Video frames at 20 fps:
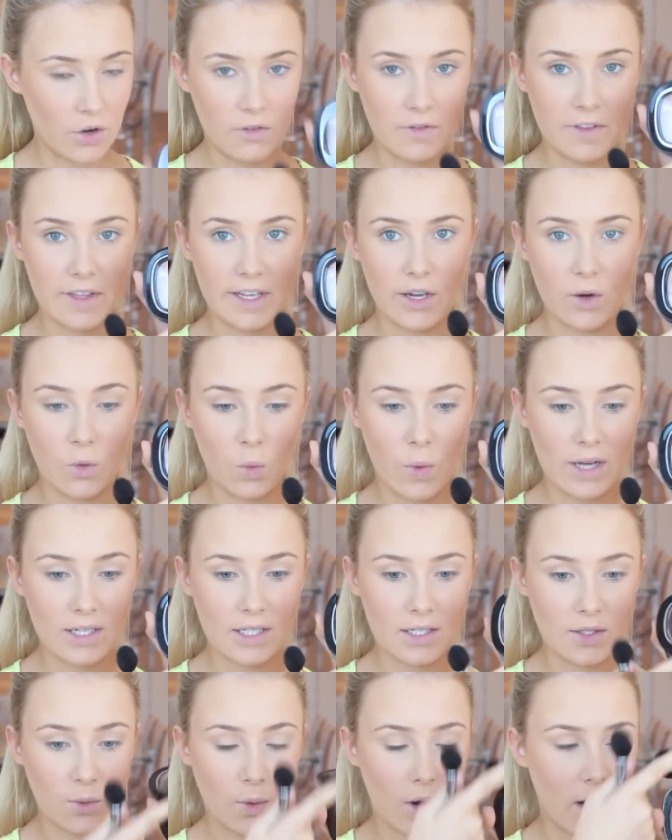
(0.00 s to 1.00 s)
of the
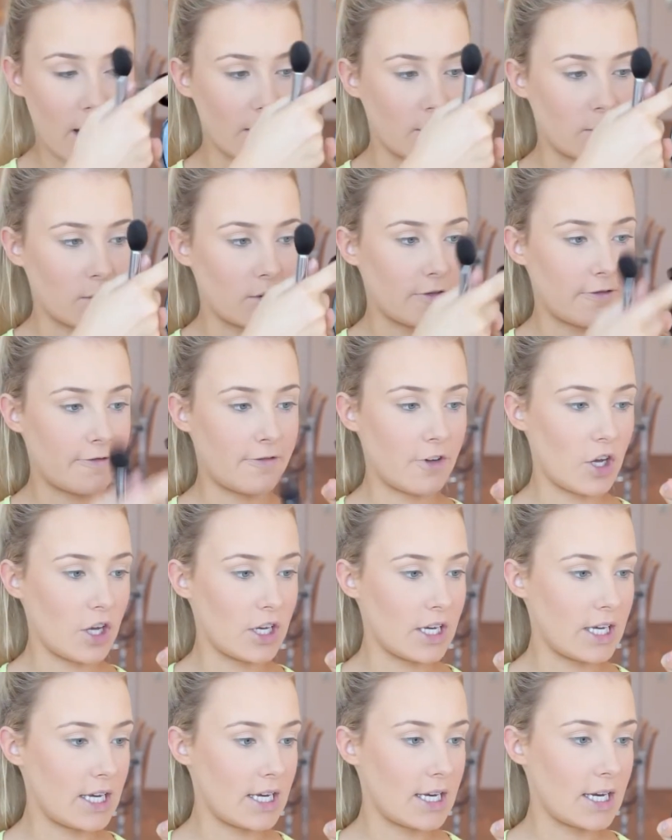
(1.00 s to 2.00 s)
Wet n Wild
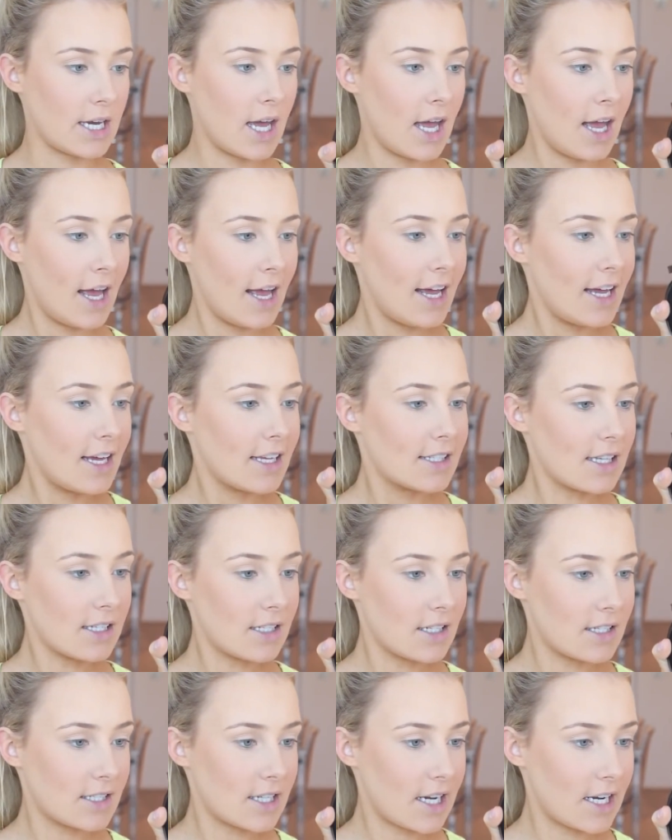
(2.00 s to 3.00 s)
Fergie
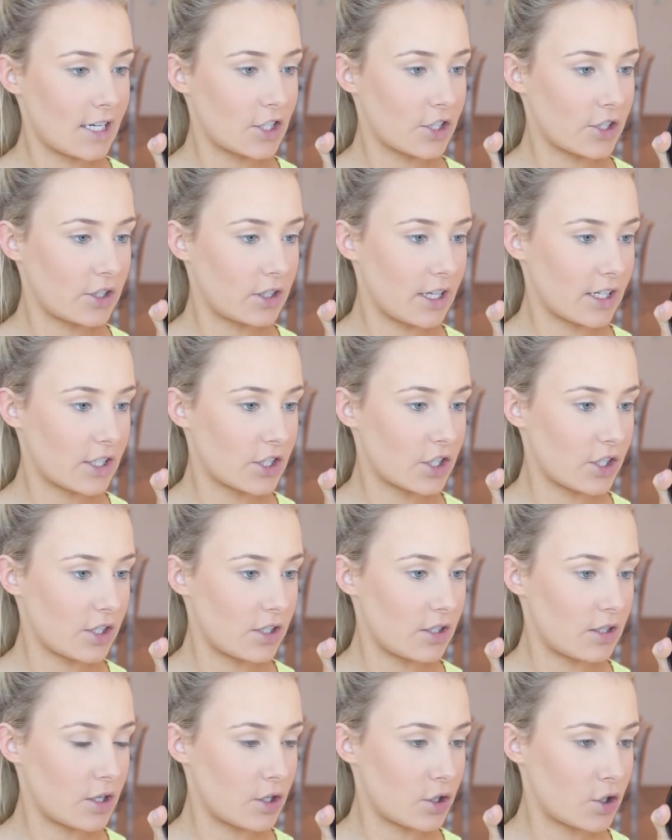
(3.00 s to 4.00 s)
Centre Stage
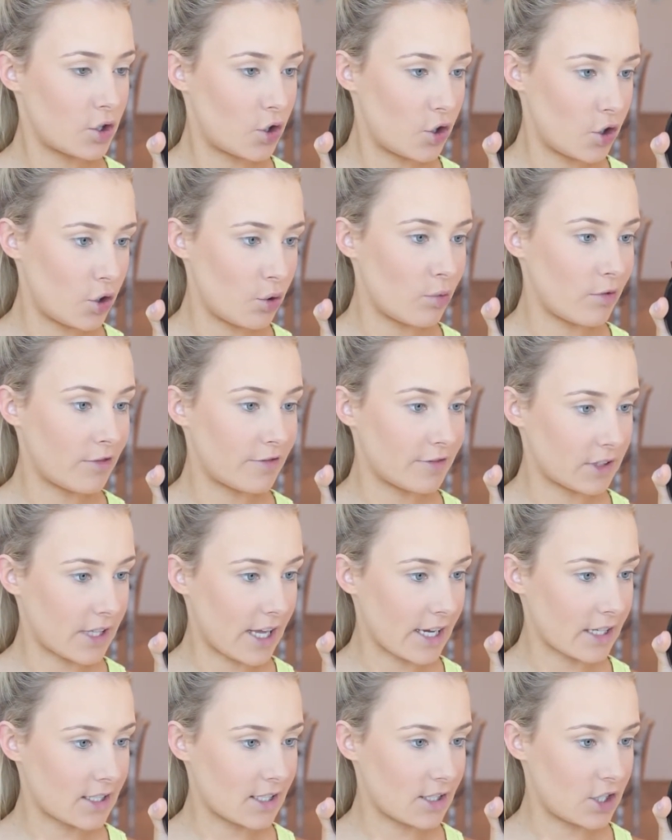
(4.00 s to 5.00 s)
Collection To
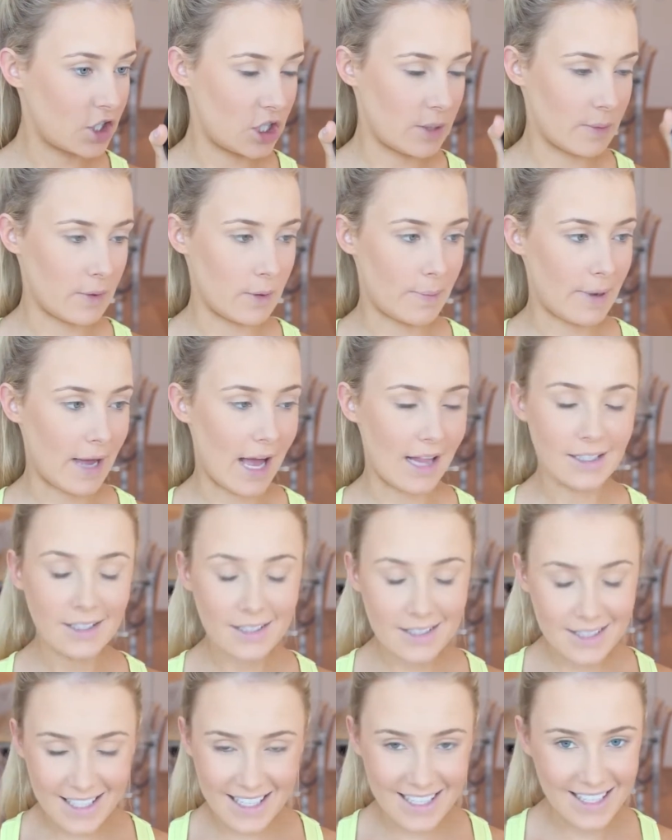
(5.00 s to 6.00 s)
Reflect Shimmer
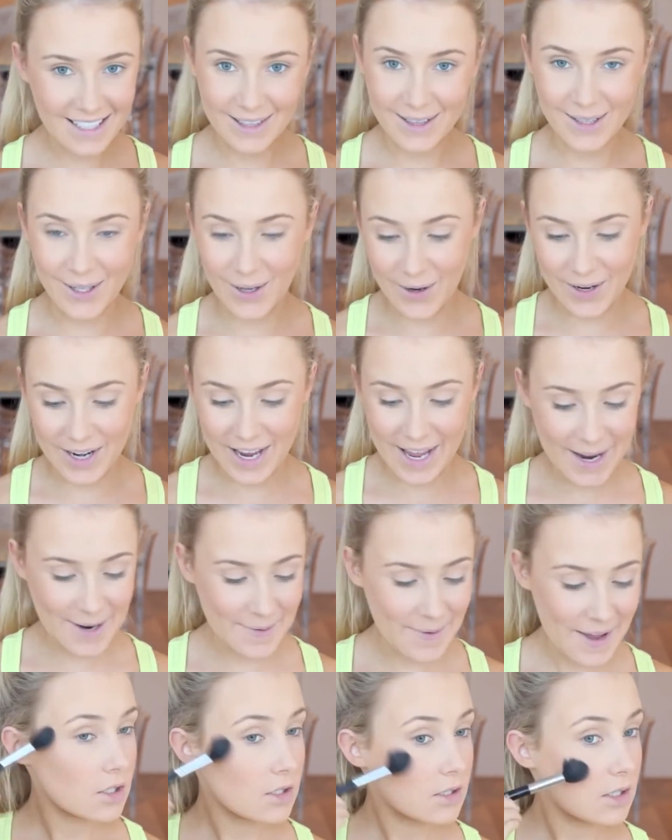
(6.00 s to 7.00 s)
Palette, long
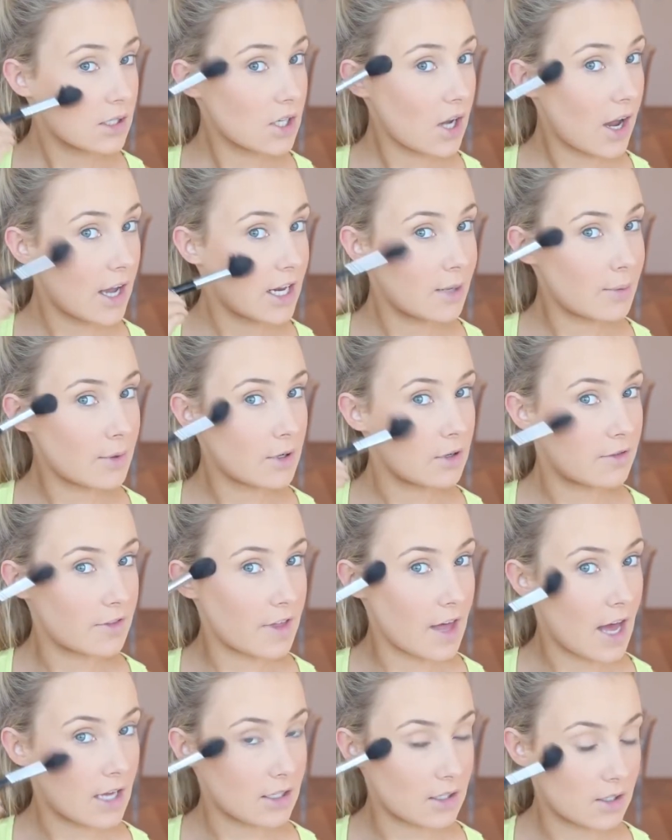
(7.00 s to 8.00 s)
name. Just a tiny bit of
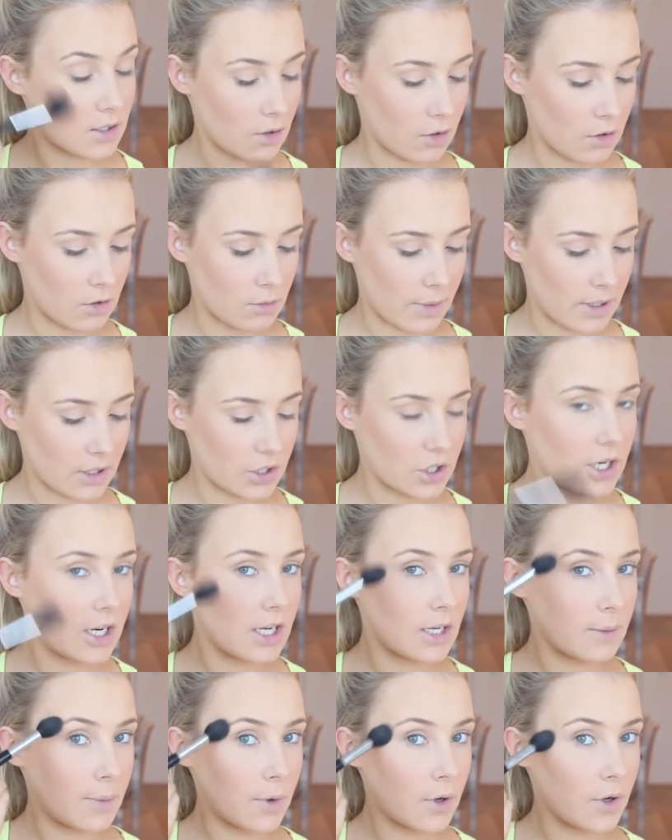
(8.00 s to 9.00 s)
that on my
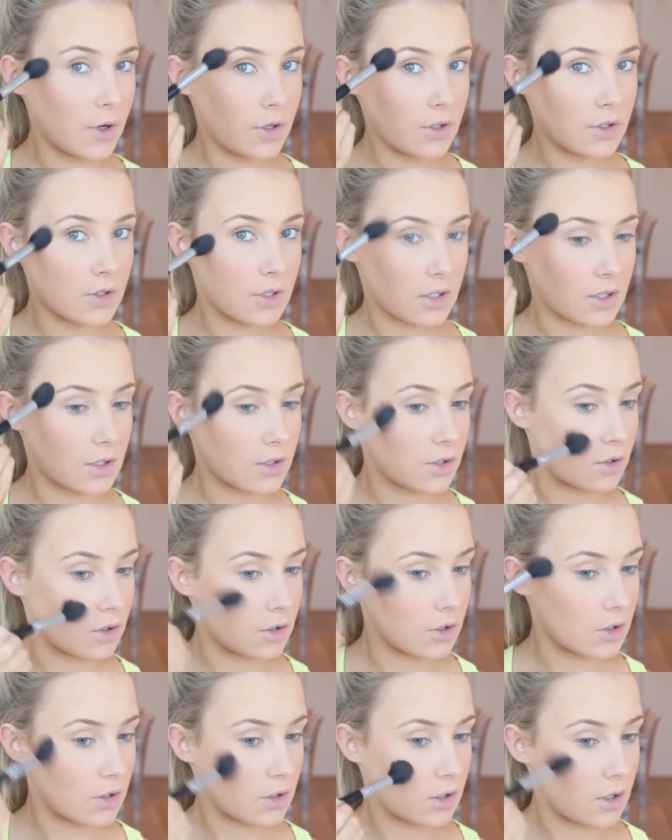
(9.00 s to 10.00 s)
cheekbone just
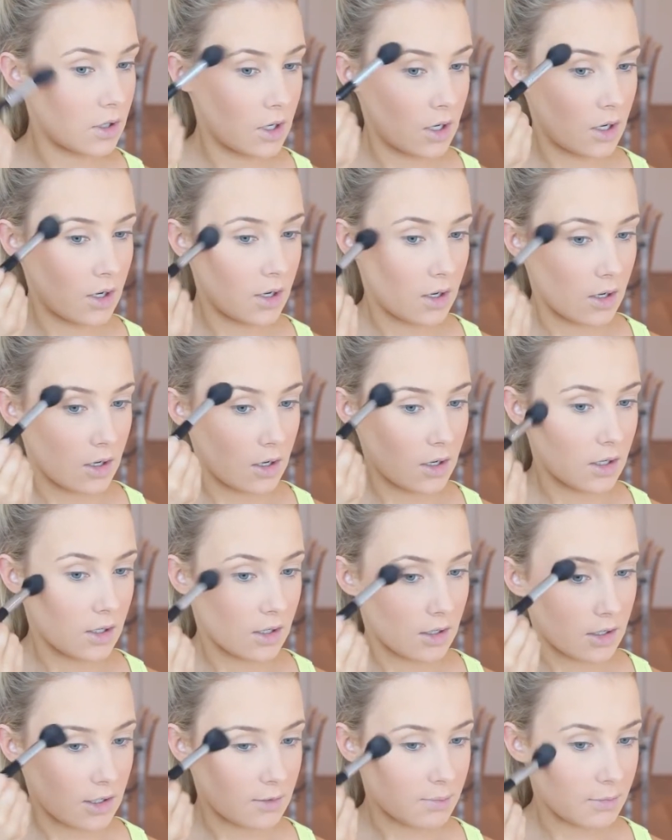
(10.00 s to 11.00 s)
to
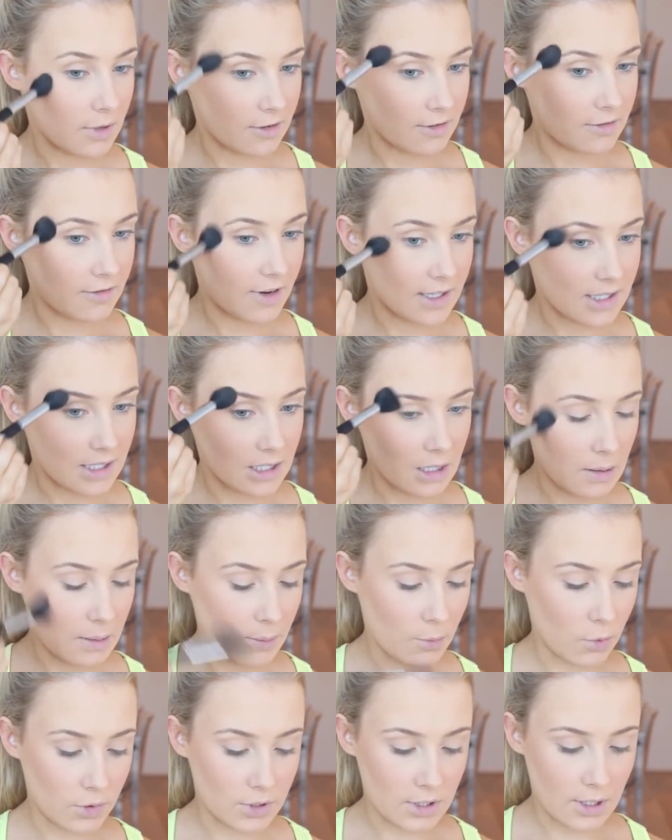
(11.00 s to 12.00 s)
give my face a little bit
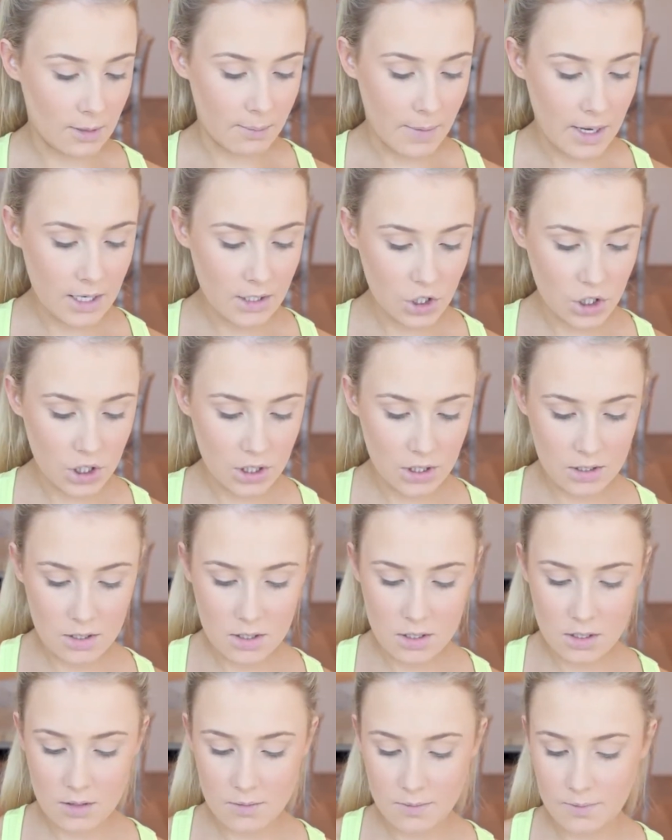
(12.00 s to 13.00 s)
more
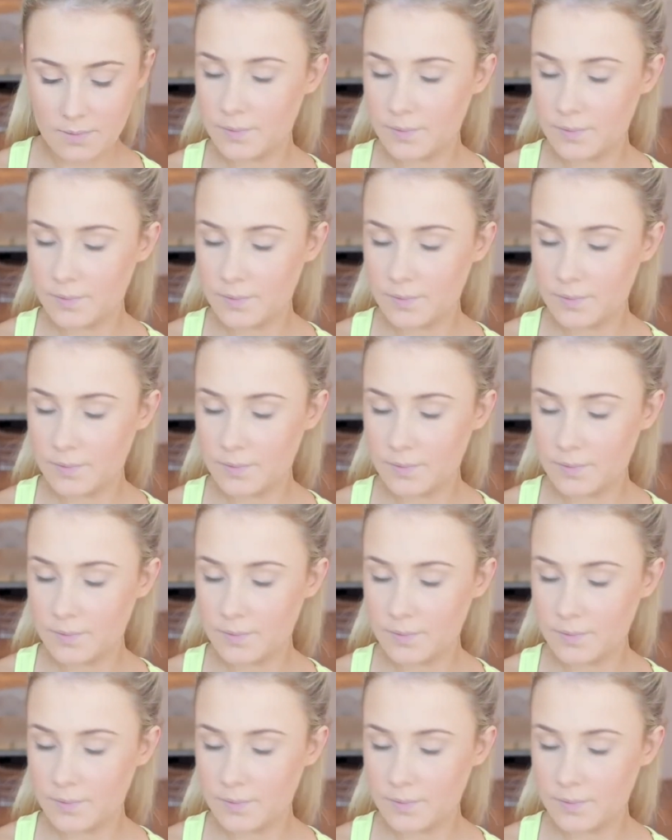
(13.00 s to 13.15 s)
dimension.